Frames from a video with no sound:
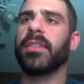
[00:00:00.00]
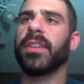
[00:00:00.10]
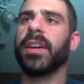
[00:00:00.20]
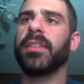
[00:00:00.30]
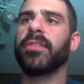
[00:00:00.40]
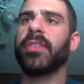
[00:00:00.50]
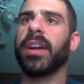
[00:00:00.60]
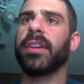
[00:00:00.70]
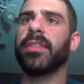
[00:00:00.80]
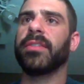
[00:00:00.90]
Tireless
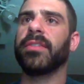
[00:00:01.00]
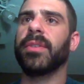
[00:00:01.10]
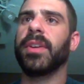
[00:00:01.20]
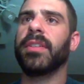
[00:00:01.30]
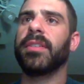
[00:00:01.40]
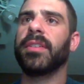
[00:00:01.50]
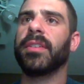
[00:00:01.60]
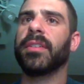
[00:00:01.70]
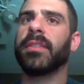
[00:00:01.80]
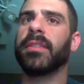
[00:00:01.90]
Tracker doesn't do
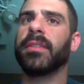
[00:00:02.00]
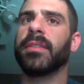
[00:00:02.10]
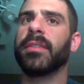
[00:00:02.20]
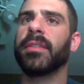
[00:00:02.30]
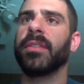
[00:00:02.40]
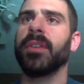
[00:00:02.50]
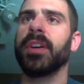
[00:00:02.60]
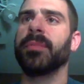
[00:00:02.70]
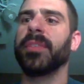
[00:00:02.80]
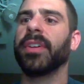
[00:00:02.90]
anything. Go ahead
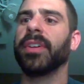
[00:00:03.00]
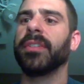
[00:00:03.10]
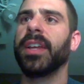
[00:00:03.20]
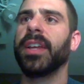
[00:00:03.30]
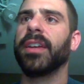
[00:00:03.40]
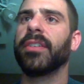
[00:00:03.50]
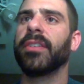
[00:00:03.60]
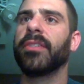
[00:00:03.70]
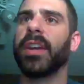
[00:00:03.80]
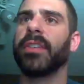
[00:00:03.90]
and play your land,
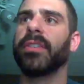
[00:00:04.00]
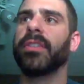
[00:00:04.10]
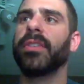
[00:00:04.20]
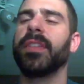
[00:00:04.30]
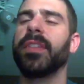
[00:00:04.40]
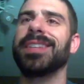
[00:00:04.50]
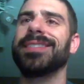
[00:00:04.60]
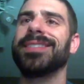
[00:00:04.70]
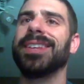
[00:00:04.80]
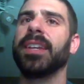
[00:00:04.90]
crack your clue. I think he's
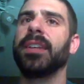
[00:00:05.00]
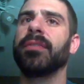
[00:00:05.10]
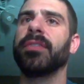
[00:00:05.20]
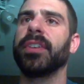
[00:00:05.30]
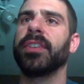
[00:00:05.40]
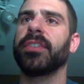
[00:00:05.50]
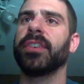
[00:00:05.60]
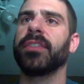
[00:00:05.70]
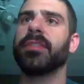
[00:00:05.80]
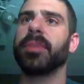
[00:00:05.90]
digging for a
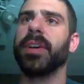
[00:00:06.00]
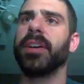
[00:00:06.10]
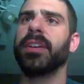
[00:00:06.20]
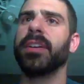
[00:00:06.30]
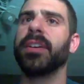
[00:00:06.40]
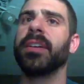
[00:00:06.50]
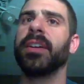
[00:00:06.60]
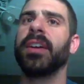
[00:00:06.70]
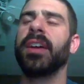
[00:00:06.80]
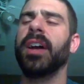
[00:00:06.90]
discard spell here,
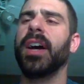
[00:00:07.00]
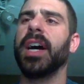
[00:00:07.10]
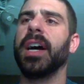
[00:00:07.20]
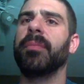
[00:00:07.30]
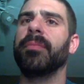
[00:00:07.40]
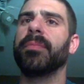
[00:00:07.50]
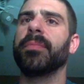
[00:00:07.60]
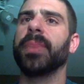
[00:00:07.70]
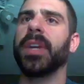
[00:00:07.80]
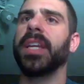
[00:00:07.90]

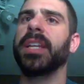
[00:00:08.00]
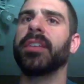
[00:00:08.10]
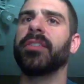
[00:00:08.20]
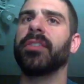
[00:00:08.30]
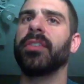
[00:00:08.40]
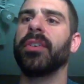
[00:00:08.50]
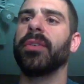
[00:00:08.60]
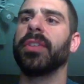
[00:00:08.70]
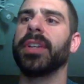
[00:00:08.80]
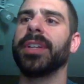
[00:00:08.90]
but he doesn't
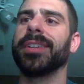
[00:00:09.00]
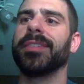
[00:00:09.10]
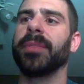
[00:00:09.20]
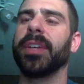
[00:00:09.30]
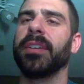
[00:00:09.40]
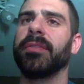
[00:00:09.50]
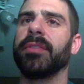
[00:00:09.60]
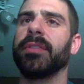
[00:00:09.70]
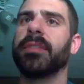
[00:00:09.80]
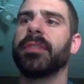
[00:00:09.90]
know that it doesn't make a
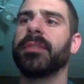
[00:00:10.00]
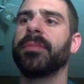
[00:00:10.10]
difference.